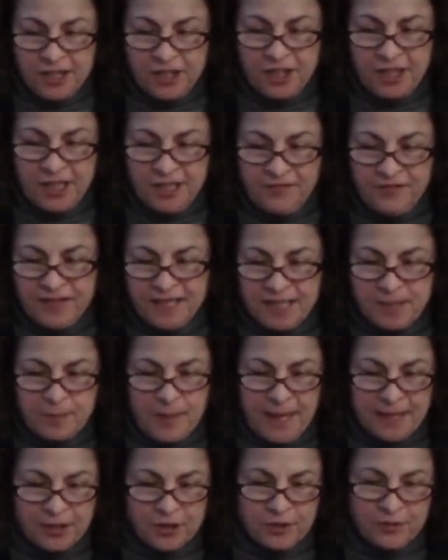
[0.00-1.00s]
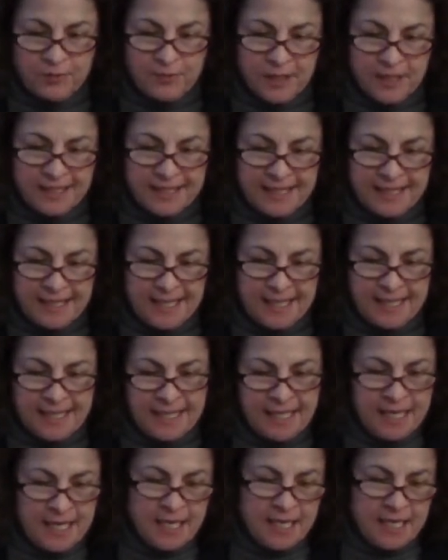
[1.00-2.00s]
Chief Inspector Rilsky,
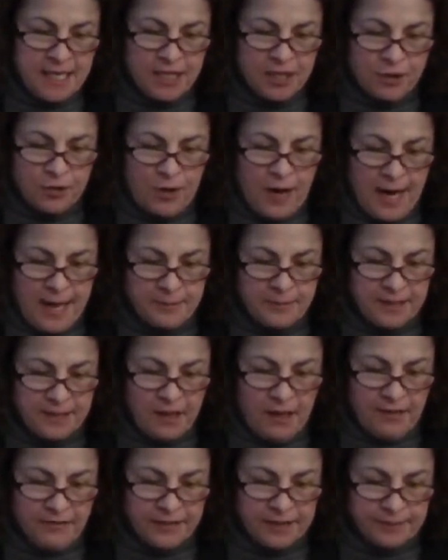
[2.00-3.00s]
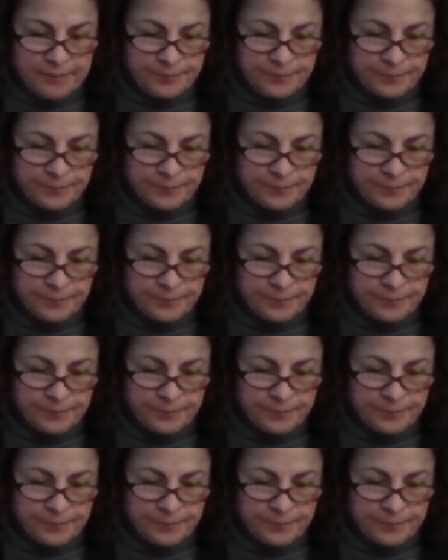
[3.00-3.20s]
in crime solving.